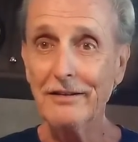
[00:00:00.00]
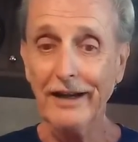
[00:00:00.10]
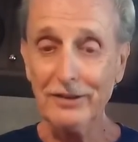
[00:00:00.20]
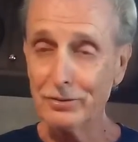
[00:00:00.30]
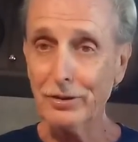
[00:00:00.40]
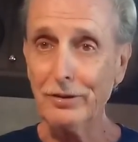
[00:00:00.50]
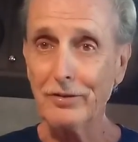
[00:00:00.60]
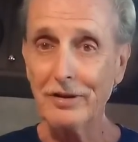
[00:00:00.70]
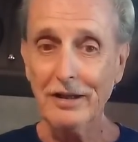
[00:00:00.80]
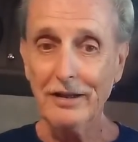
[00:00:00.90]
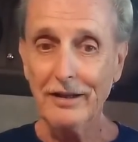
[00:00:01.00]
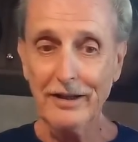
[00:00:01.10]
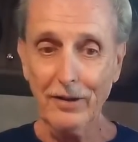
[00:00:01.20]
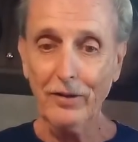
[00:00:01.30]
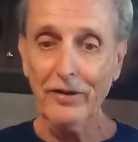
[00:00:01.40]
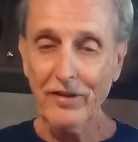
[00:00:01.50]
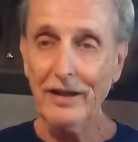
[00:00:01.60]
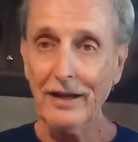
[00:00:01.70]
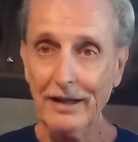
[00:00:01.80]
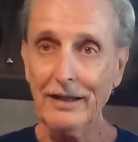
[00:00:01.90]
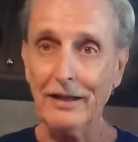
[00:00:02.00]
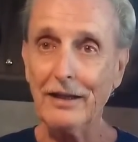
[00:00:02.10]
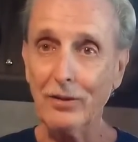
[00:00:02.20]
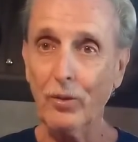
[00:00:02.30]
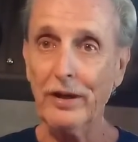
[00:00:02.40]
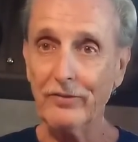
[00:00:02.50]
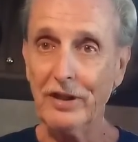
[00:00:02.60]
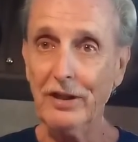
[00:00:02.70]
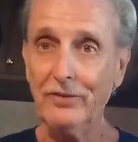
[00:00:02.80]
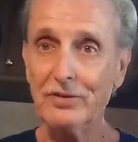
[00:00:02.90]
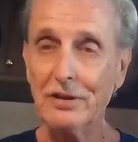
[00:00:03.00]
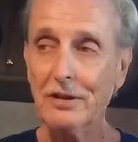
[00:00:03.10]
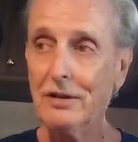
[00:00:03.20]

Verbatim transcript: That's the truth. The only thing I get in the way of gifts